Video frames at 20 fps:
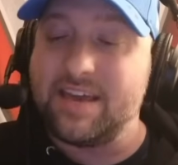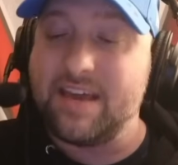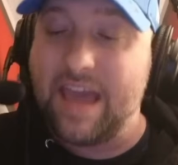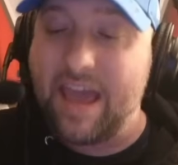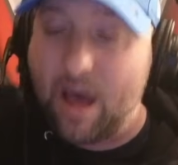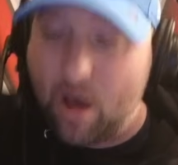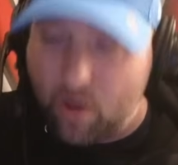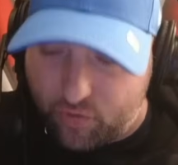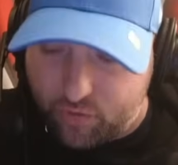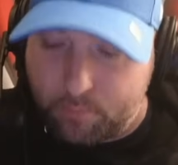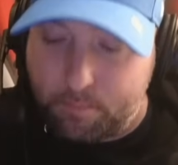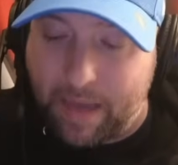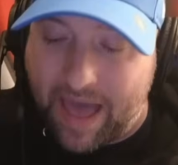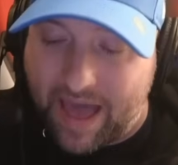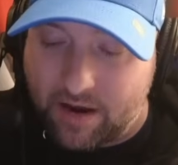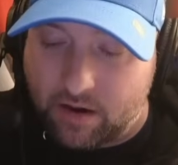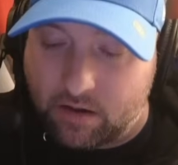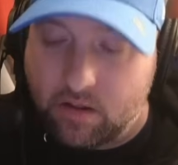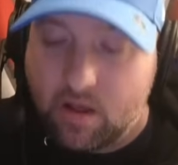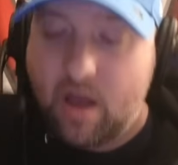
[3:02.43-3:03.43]
health
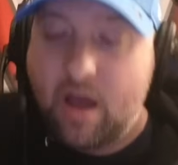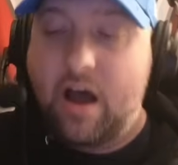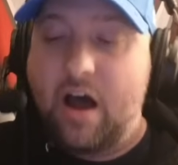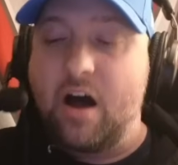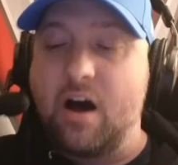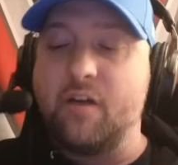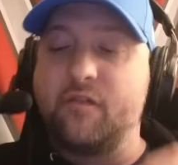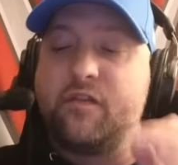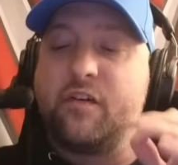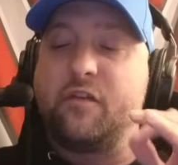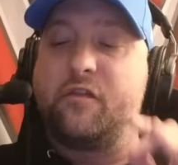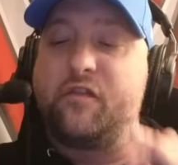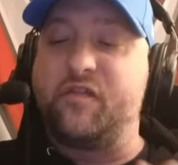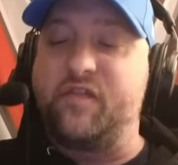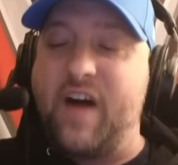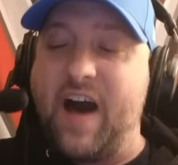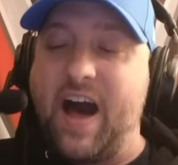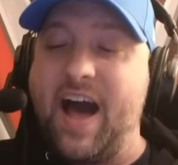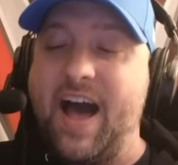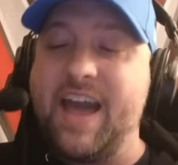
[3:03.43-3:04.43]
battle of
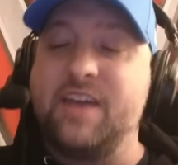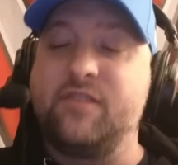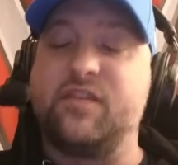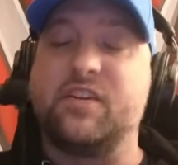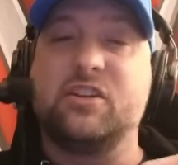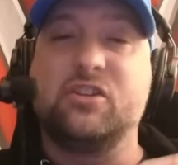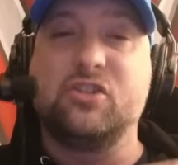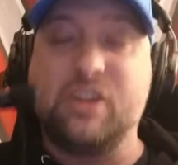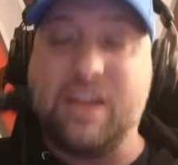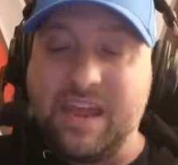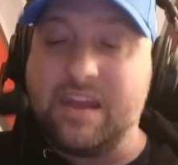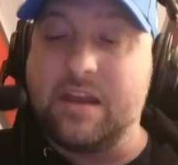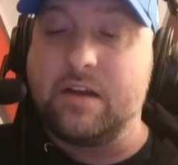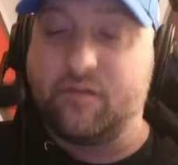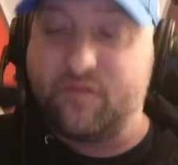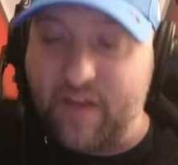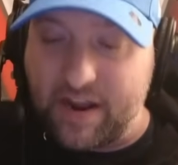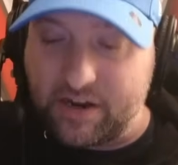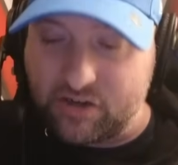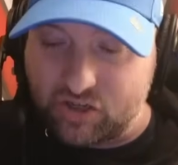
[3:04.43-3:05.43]
five knee
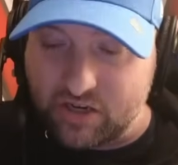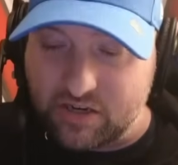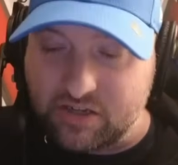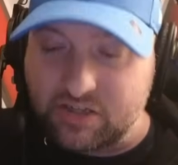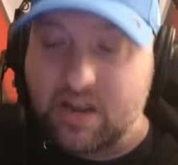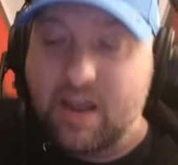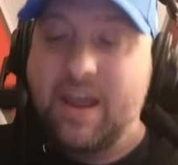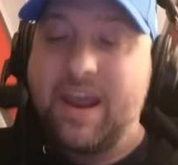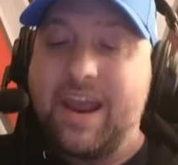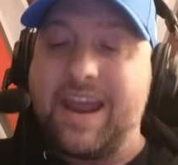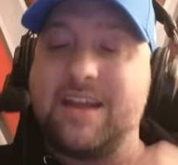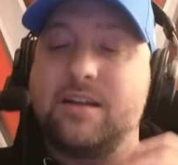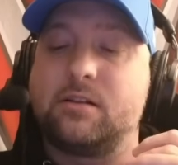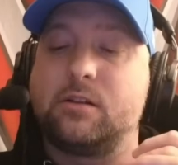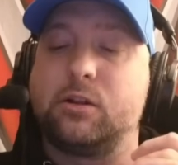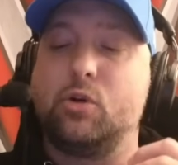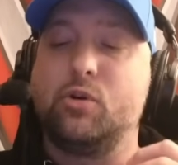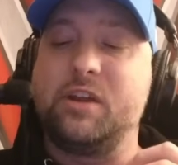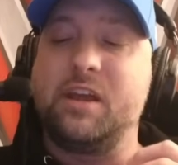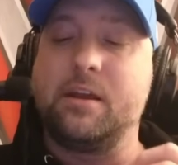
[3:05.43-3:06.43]
infections,
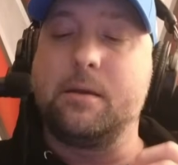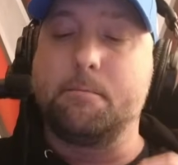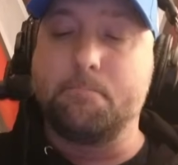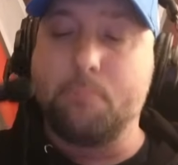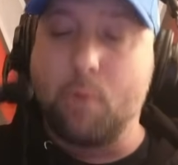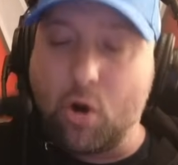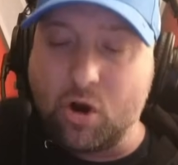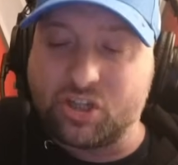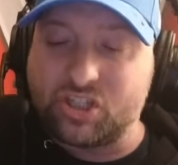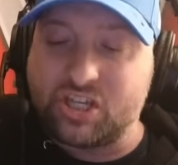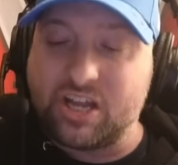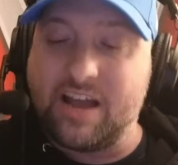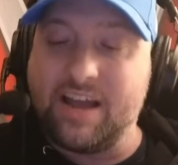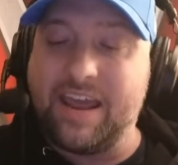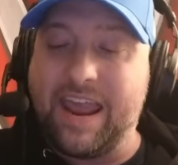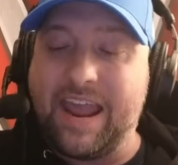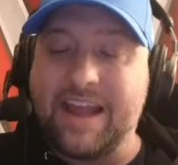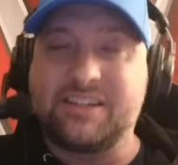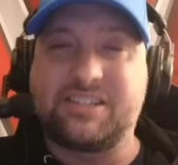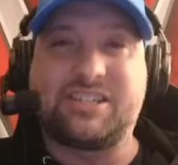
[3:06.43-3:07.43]
including MRSA
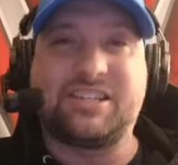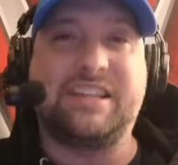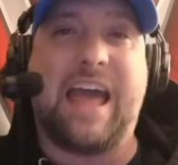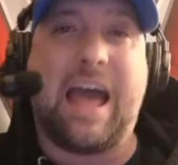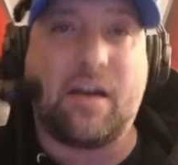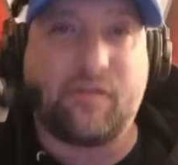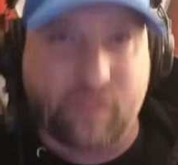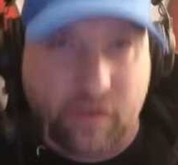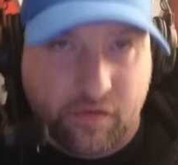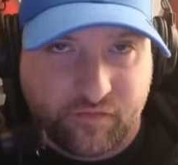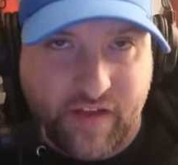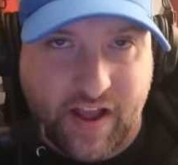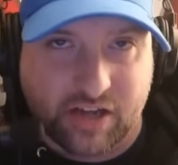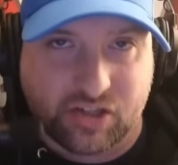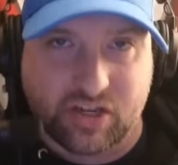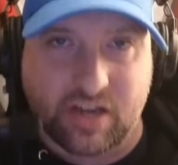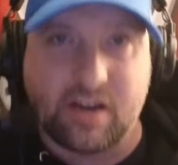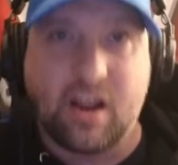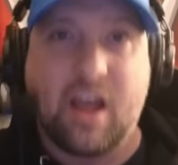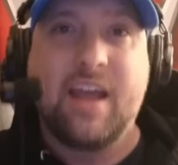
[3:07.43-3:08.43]
and staph
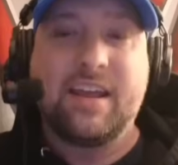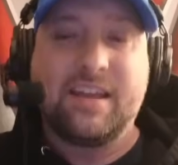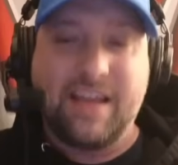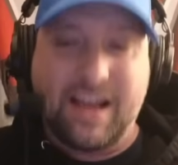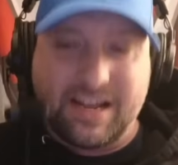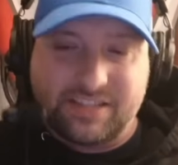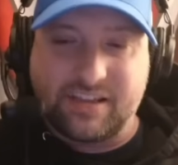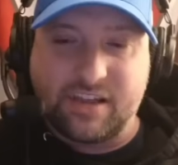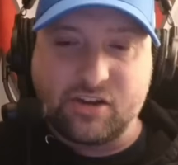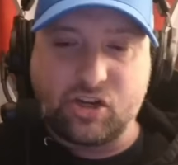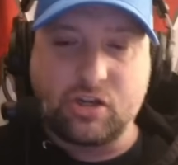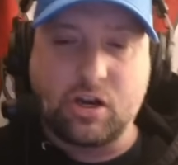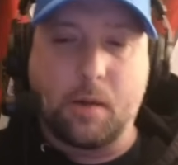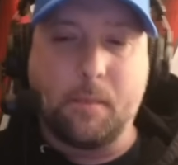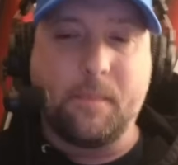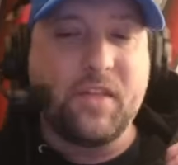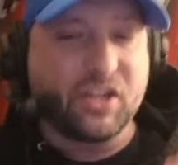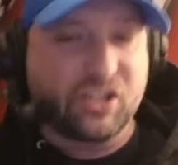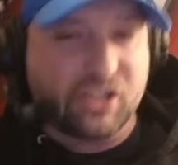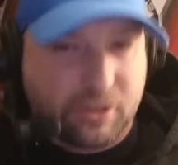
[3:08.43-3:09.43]
infection. Yes, ladies and
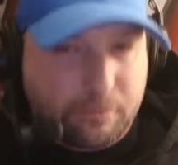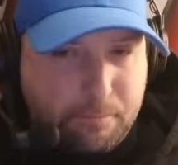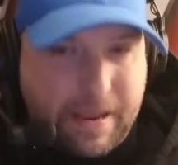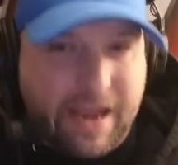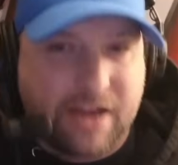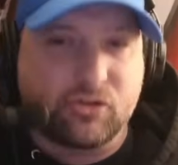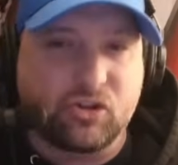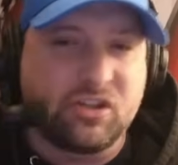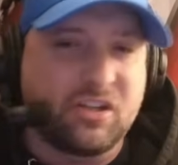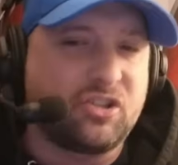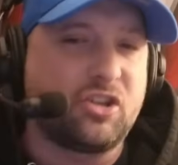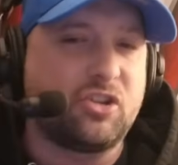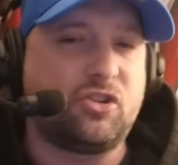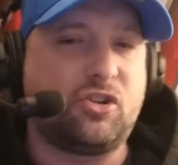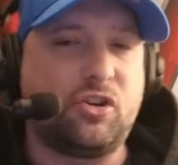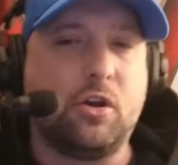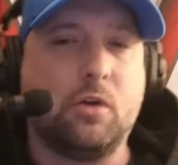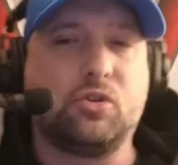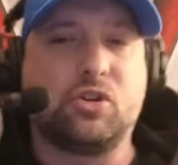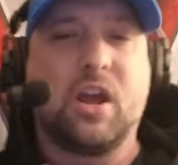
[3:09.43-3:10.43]
gentlemen, this is major, this is
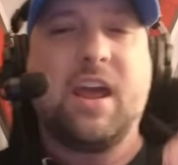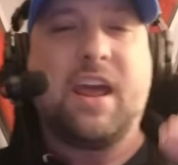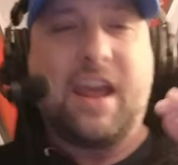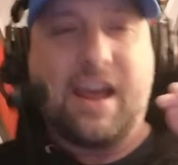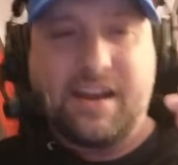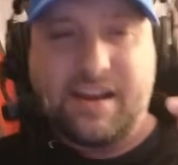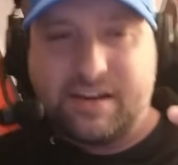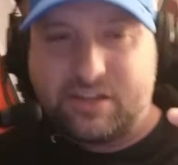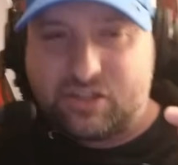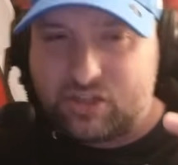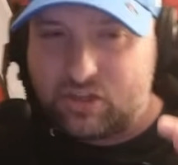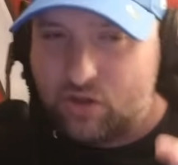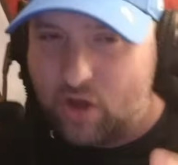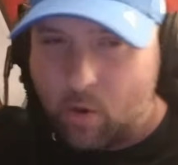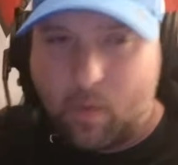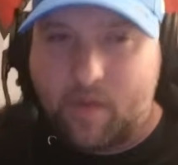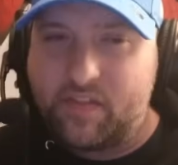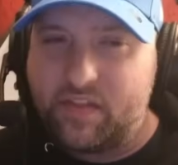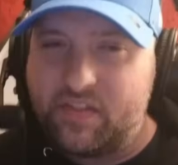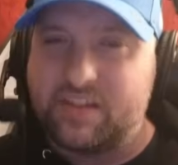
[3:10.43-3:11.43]
huge, and it's no
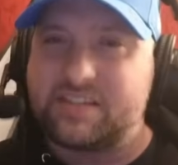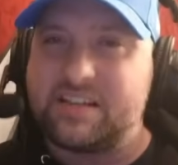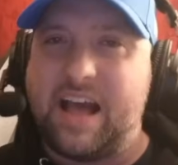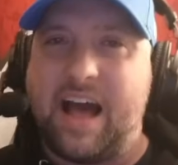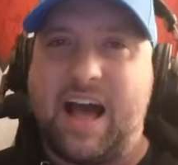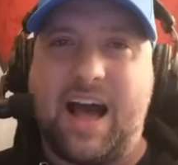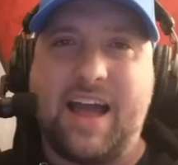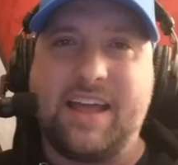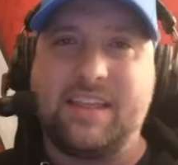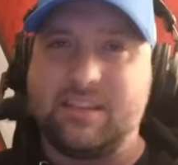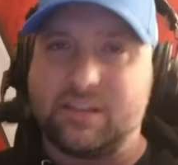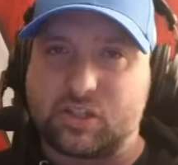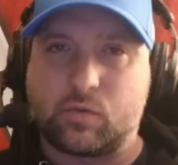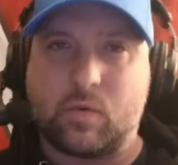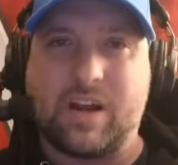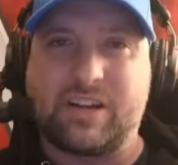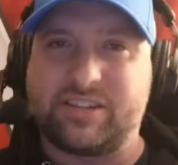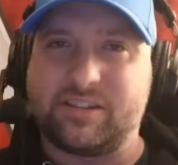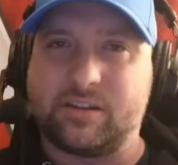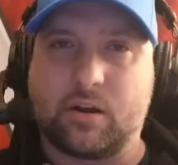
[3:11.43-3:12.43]
wonder this guy, this
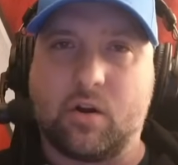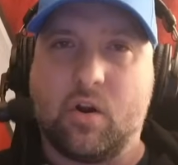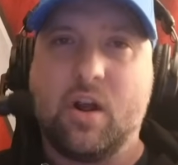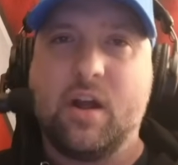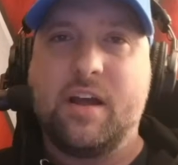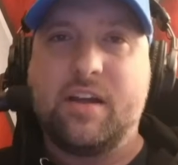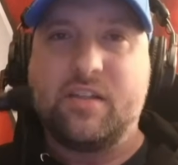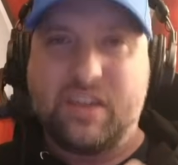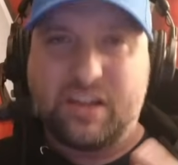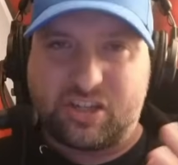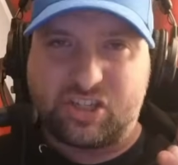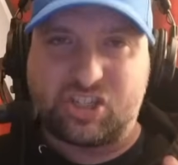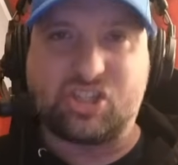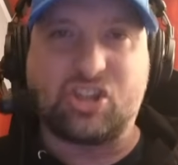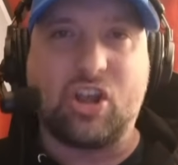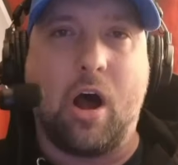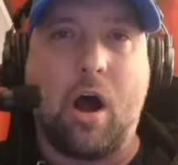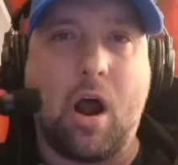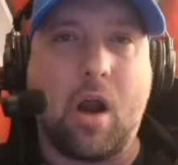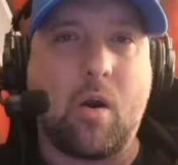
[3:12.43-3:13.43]
wrestler, this
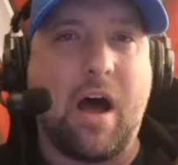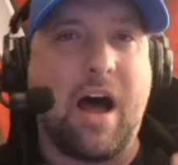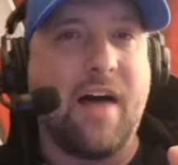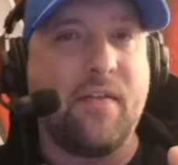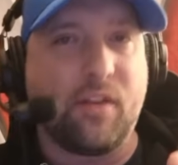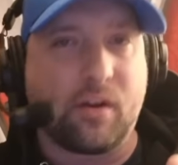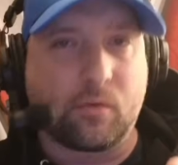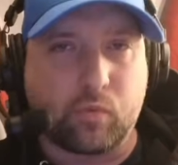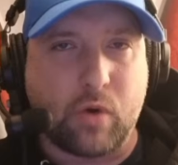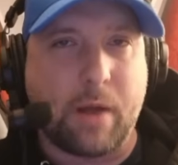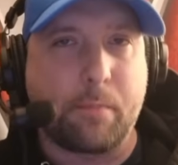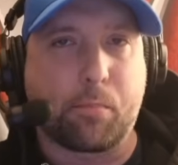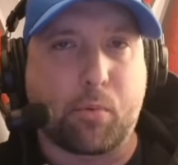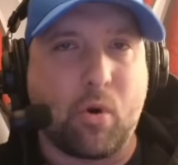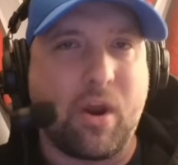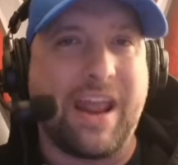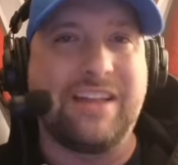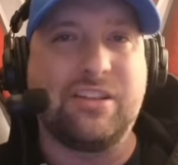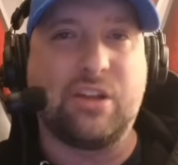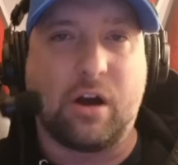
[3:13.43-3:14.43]
star on the red
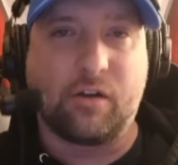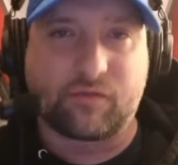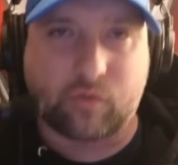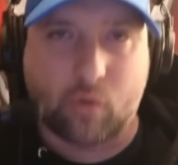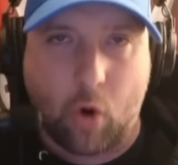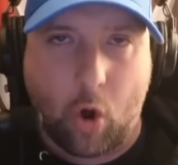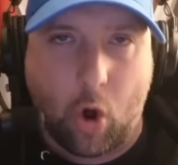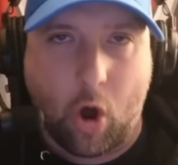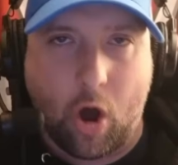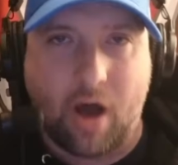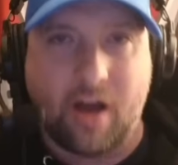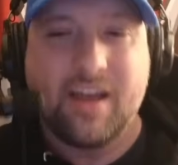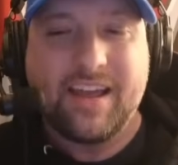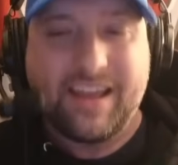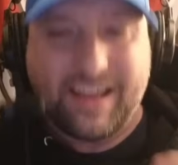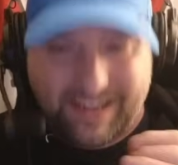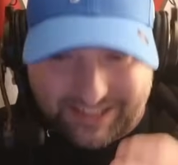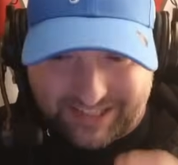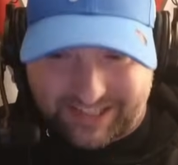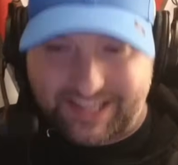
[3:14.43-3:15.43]
brand of Raw
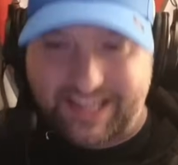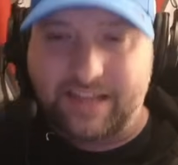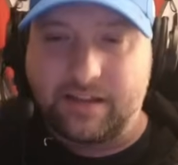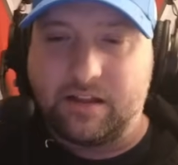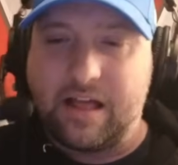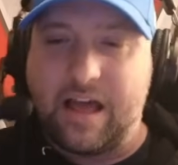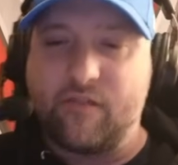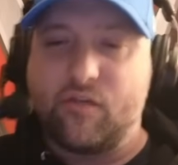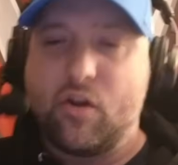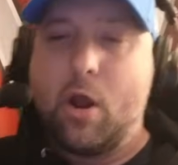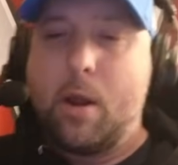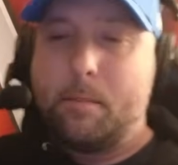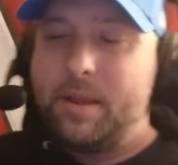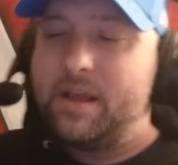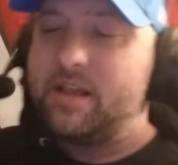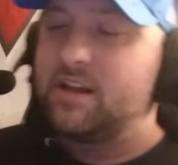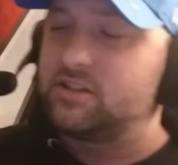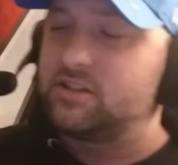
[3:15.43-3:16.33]
is still alive because